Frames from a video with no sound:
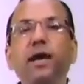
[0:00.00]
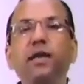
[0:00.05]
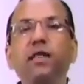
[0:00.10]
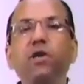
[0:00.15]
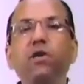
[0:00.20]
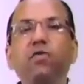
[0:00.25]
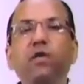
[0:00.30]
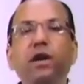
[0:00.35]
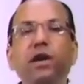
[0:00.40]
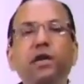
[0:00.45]

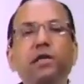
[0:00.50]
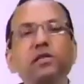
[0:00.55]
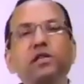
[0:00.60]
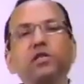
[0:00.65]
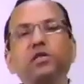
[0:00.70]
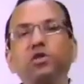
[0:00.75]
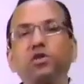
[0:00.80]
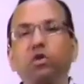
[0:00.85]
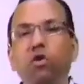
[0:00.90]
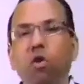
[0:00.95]
then when it is a
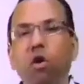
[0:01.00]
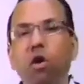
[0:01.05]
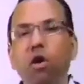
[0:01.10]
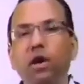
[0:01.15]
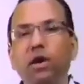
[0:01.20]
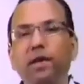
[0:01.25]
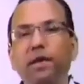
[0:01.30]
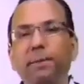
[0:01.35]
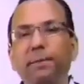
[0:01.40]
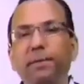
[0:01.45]

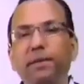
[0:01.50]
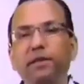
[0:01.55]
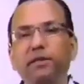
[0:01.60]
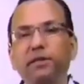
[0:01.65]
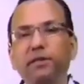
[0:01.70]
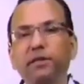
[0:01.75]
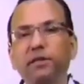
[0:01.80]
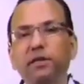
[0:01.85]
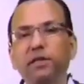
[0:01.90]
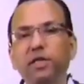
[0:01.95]
strong
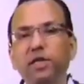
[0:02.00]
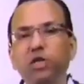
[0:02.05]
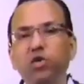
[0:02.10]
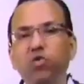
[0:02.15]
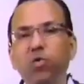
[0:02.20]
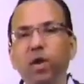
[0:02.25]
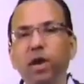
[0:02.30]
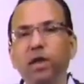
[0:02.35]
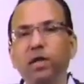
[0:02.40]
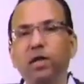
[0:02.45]
depressor,
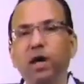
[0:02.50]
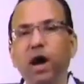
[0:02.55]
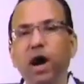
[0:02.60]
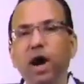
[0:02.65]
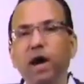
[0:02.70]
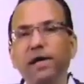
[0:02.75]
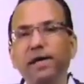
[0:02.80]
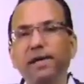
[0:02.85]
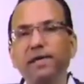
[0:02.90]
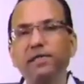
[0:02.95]
when the
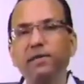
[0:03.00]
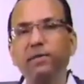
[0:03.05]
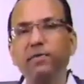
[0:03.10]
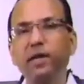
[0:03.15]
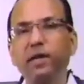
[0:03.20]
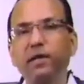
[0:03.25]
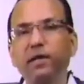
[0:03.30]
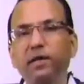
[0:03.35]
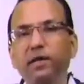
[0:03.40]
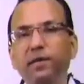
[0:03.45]
eye is
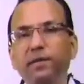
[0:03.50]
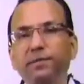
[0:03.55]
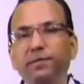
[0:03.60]
abducted?